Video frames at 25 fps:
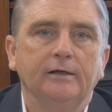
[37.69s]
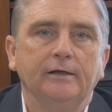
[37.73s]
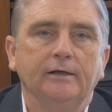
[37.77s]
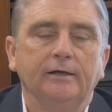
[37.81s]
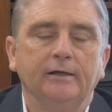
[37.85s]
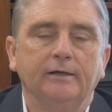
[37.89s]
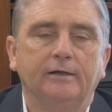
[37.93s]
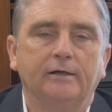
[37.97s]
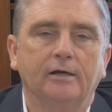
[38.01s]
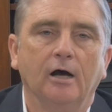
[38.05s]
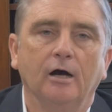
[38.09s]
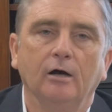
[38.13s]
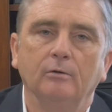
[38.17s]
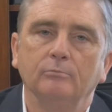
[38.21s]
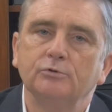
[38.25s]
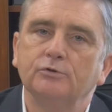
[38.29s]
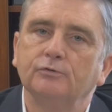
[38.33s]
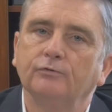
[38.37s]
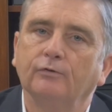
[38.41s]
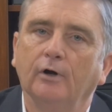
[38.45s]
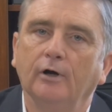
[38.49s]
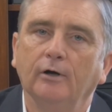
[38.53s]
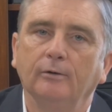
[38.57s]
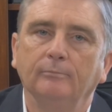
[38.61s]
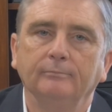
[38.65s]
It comes
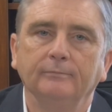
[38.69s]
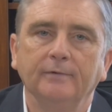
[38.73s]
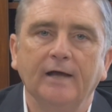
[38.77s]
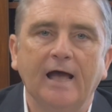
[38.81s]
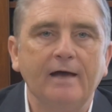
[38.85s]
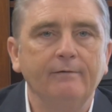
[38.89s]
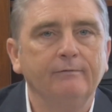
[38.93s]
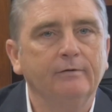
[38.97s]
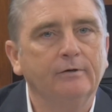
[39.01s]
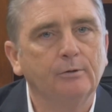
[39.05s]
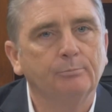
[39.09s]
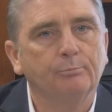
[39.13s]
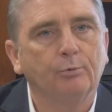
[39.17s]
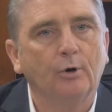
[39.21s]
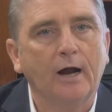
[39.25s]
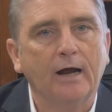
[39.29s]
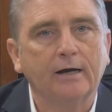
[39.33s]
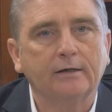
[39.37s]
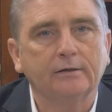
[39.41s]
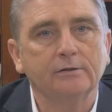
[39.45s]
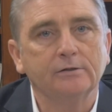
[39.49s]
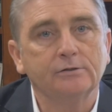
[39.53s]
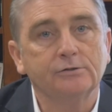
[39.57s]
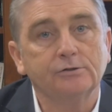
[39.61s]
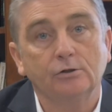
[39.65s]
from having to
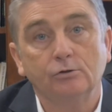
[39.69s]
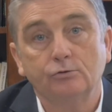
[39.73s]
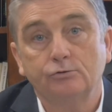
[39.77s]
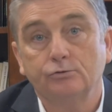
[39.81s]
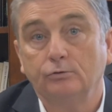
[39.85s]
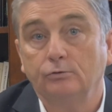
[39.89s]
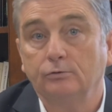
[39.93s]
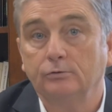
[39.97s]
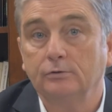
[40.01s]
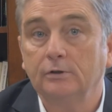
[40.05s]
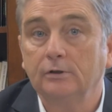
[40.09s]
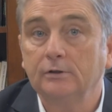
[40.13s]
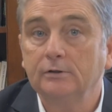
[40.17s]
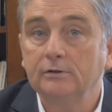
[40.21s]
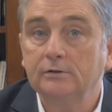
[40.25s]
practice social